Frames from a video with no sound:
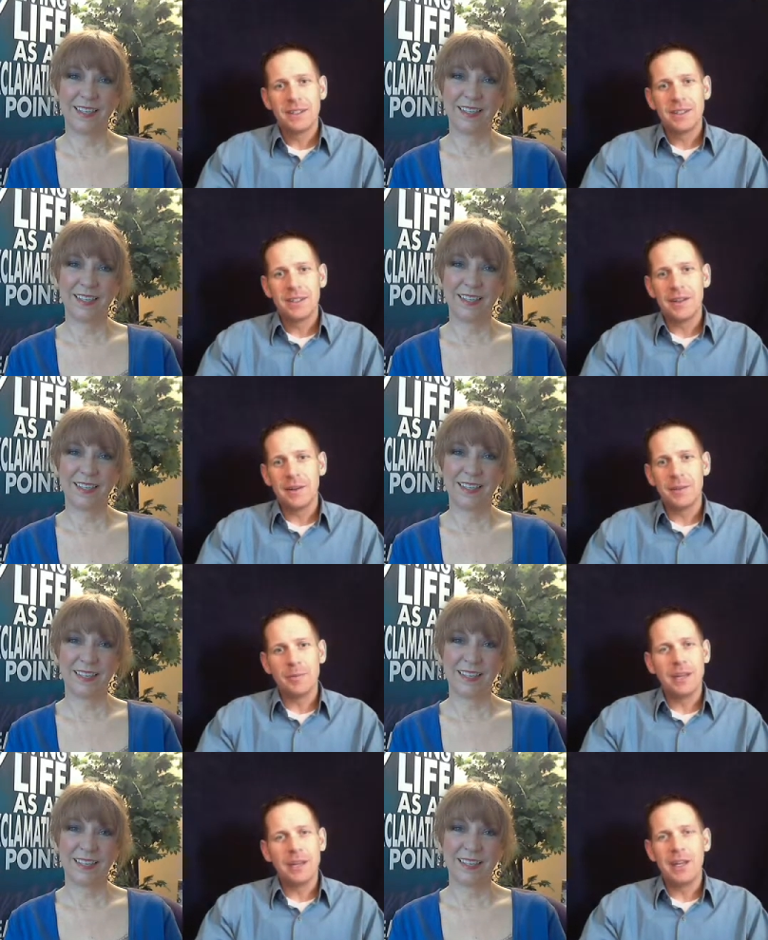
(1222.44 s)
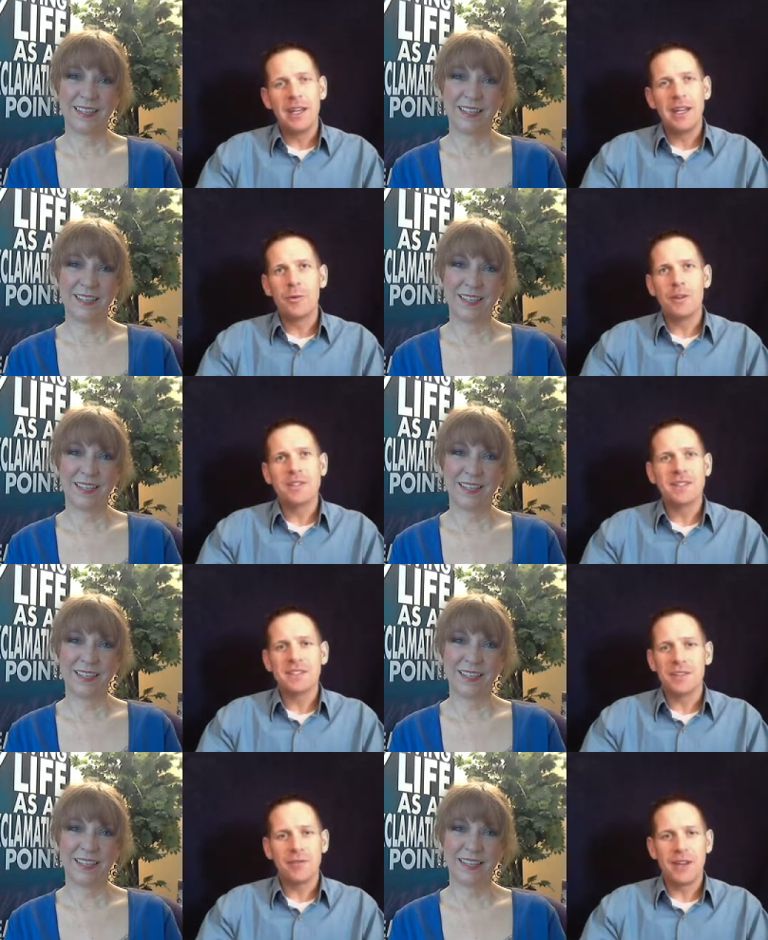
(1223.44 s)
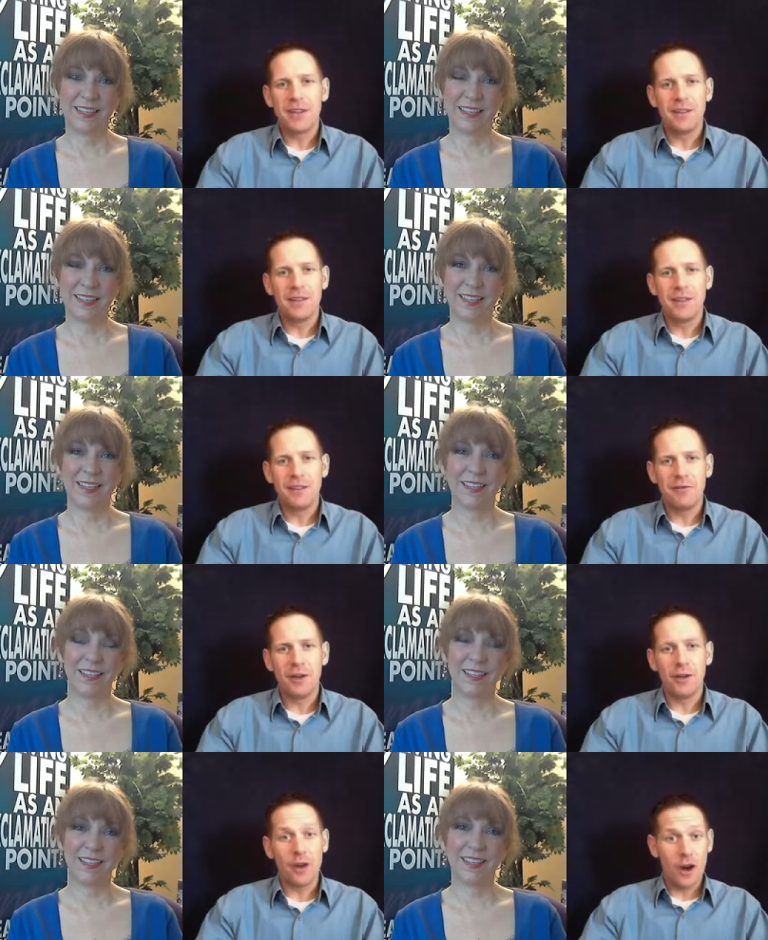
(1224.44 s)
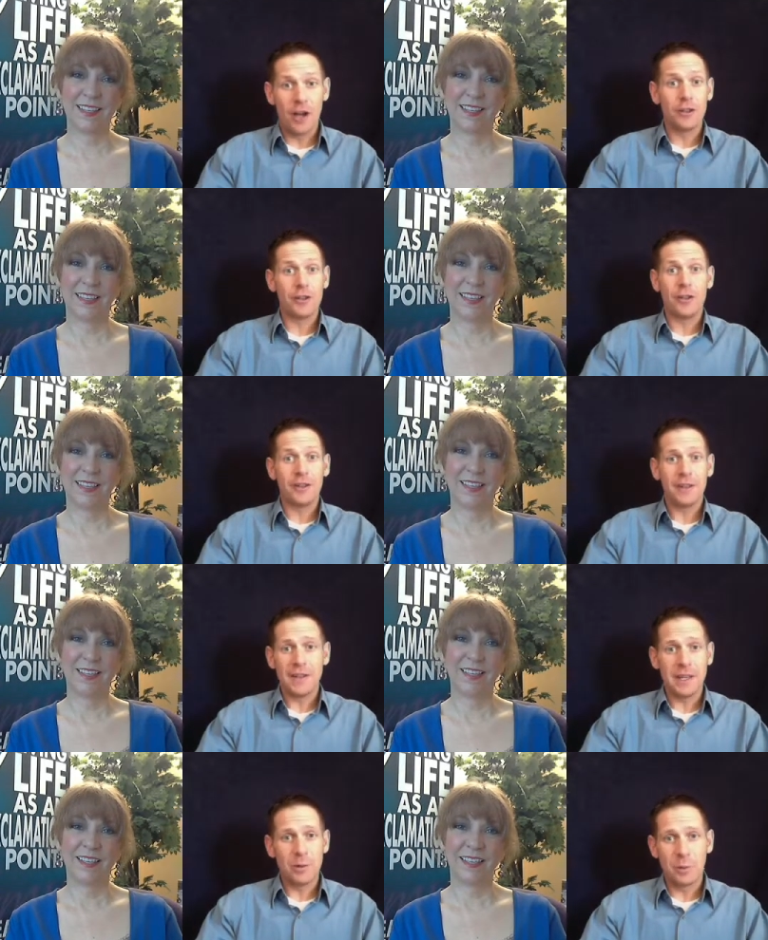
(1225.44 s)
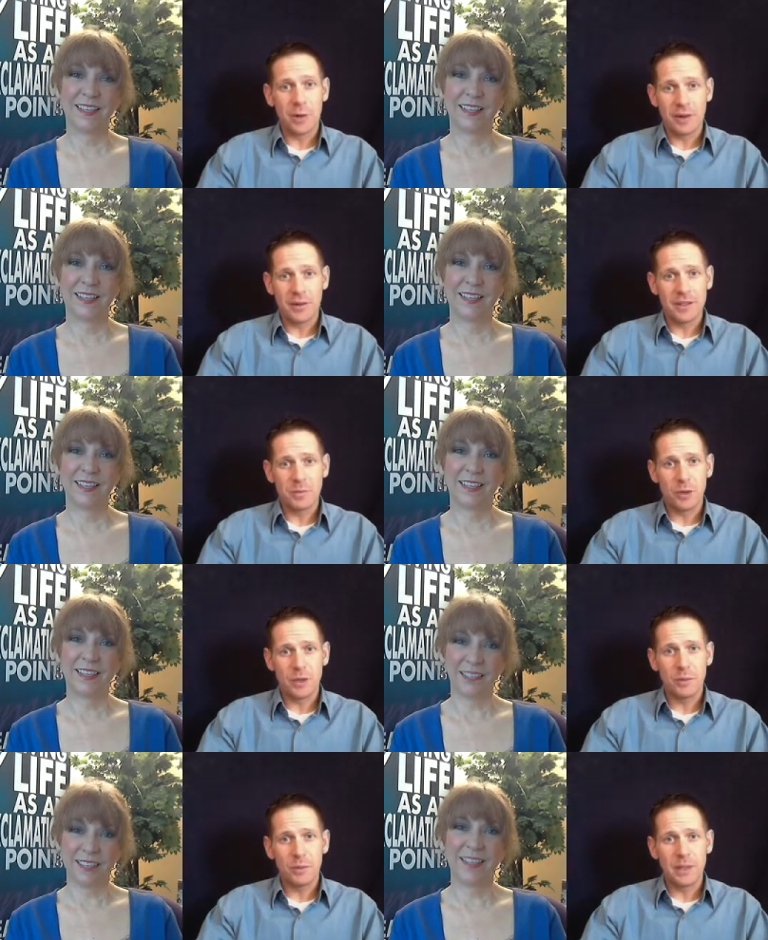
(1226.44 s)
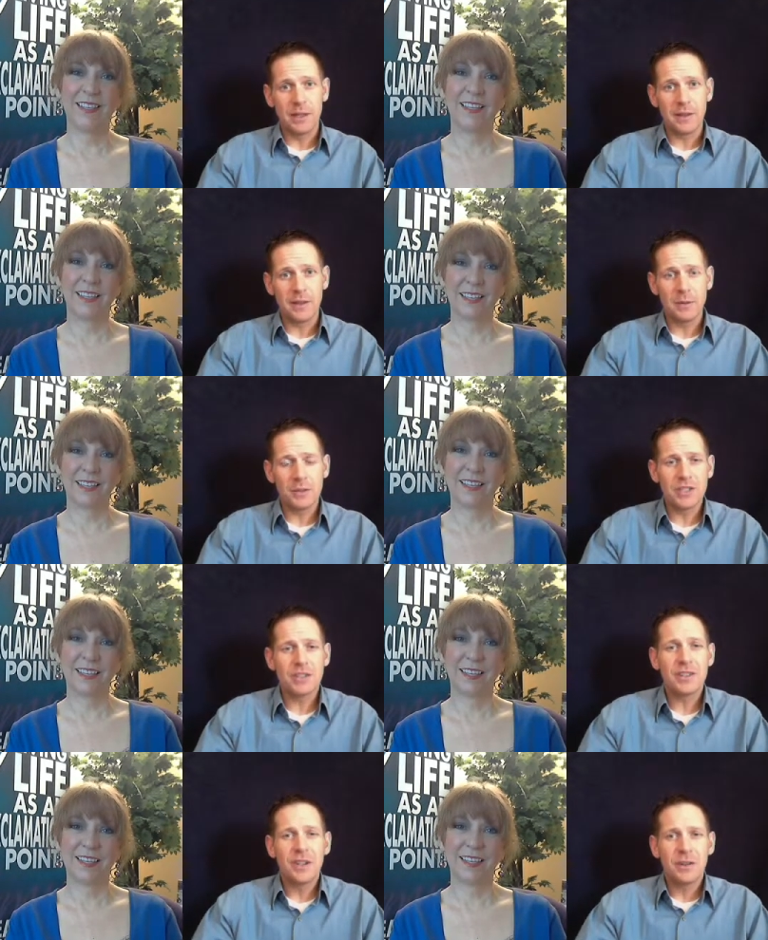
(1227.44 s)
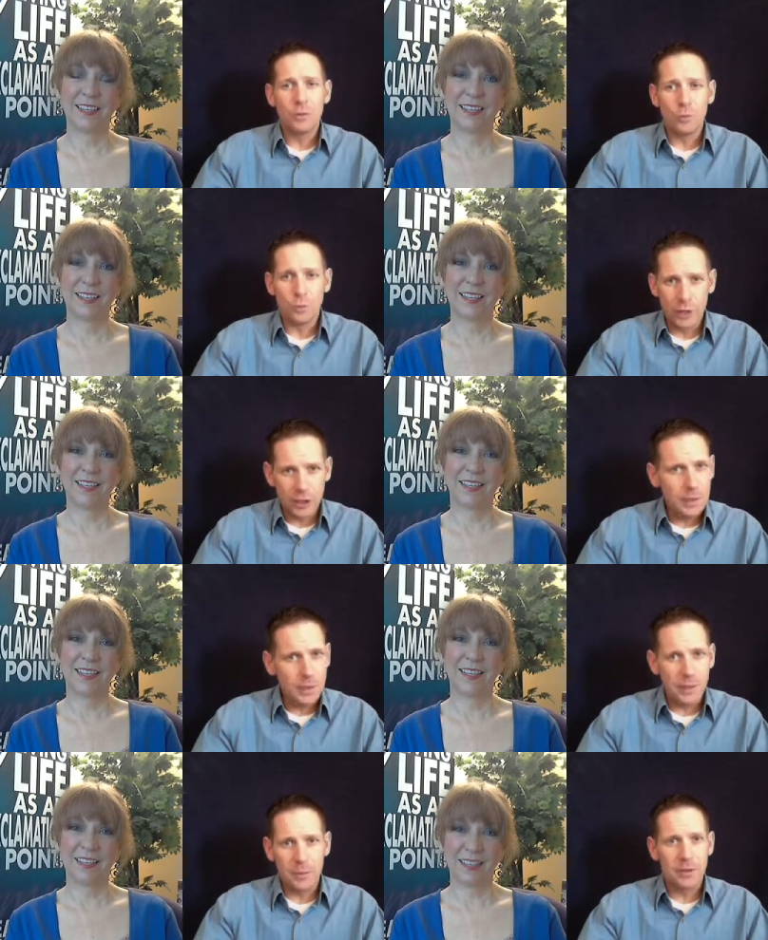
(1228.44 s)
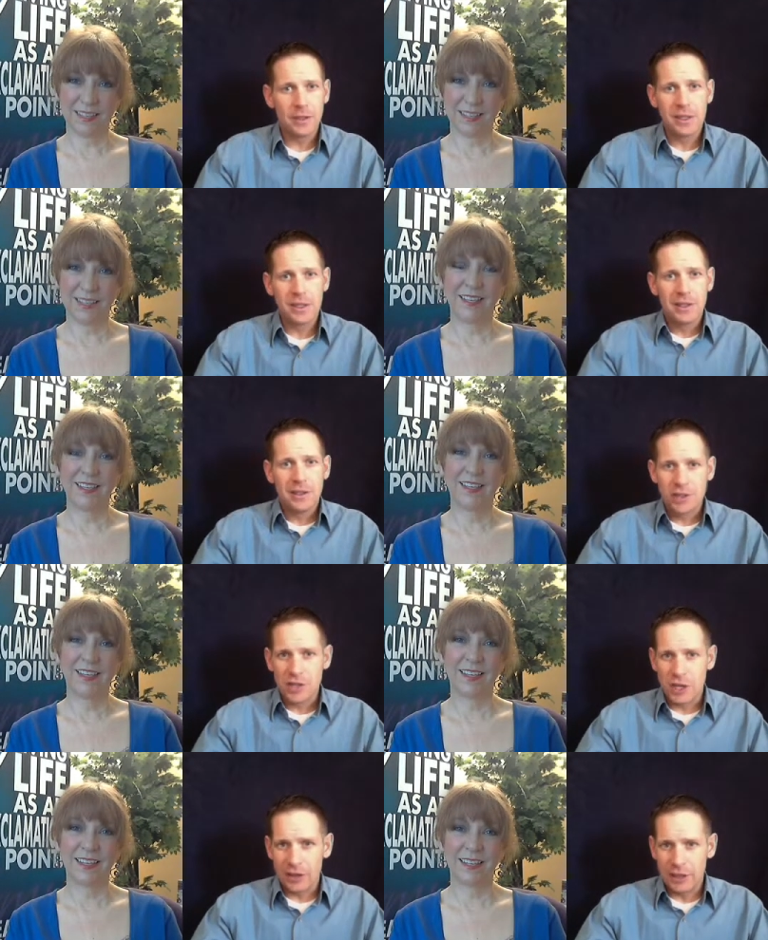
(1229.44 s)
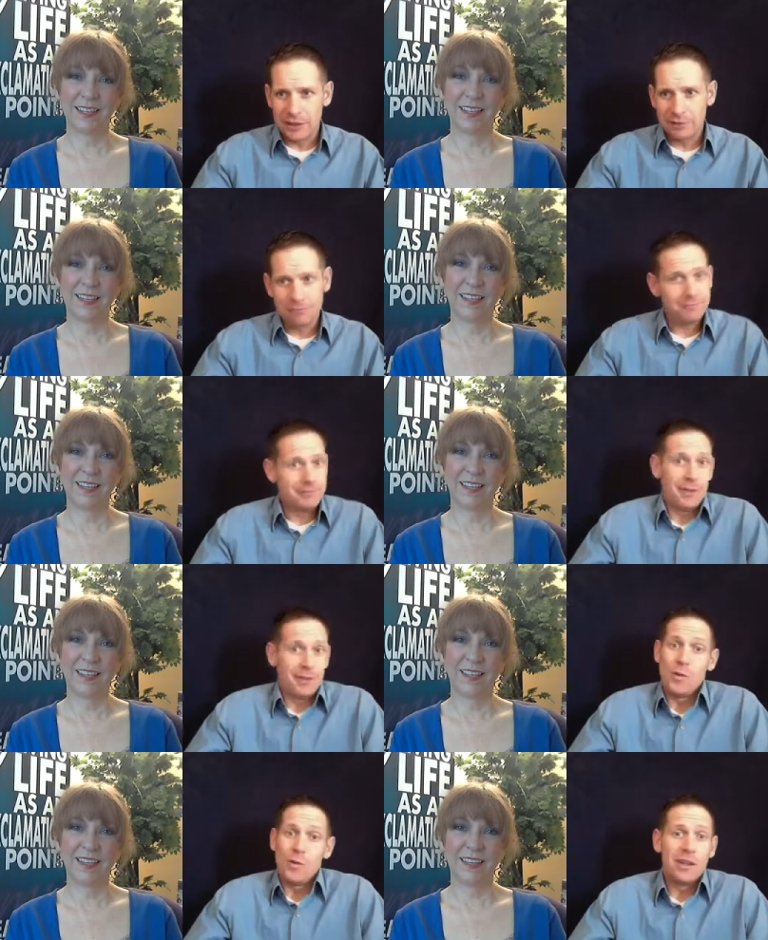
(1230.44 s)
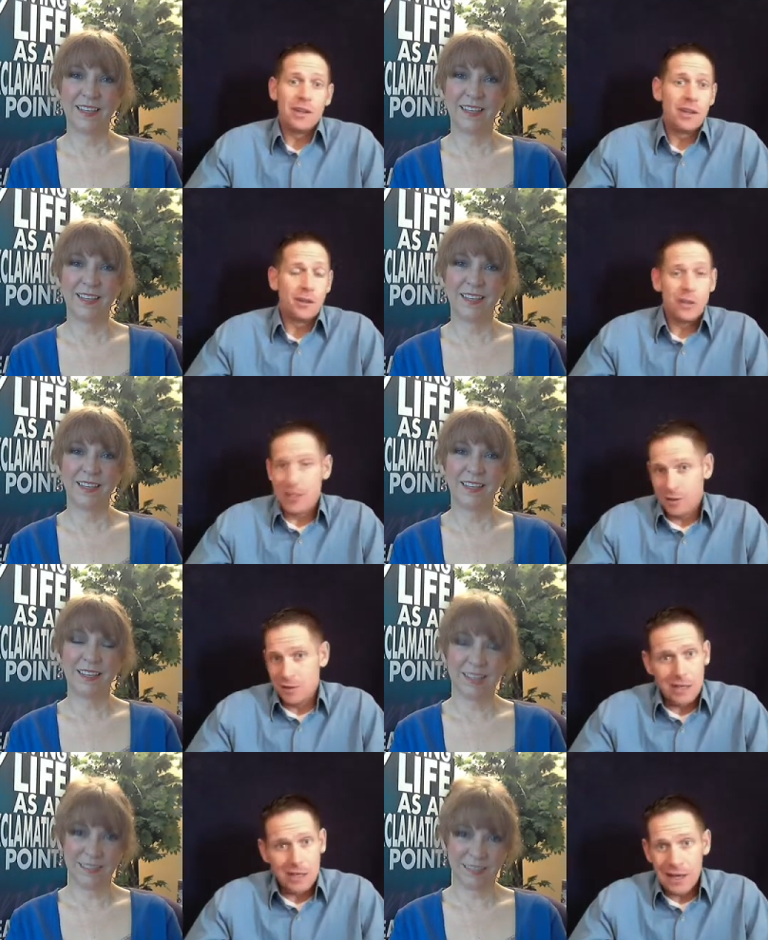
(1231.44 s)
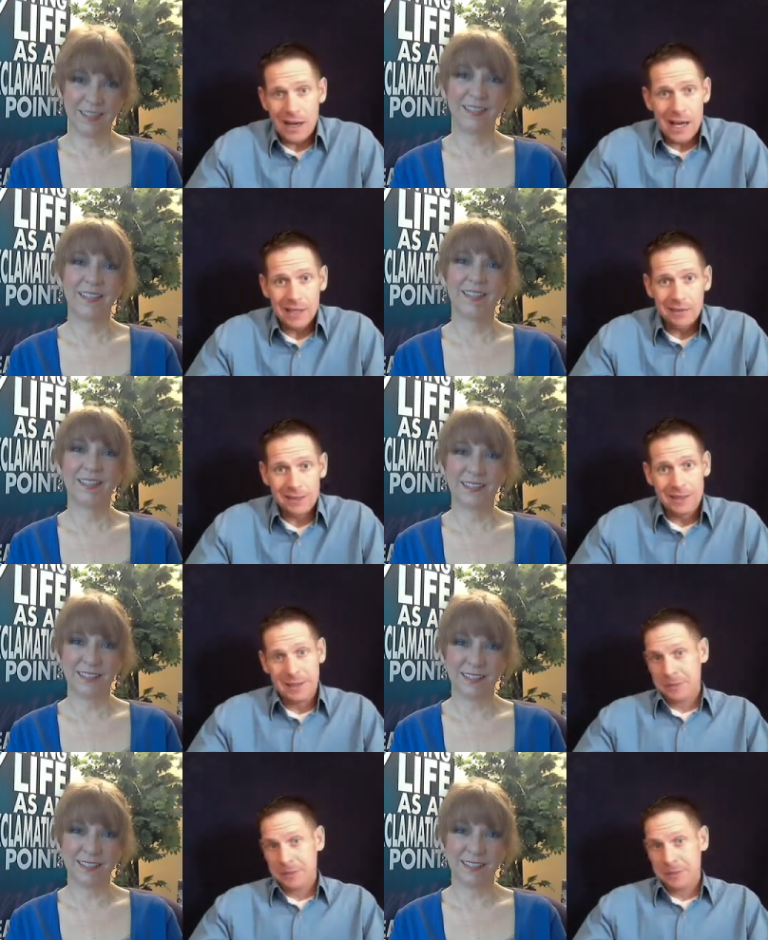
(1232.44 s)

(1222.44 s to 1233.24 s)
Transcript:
Speaker 1: um, and it wasn't as if they, they felt honored that they were part of this book, but they were just real people sharing, if you want to know, here's what I got. Yeah.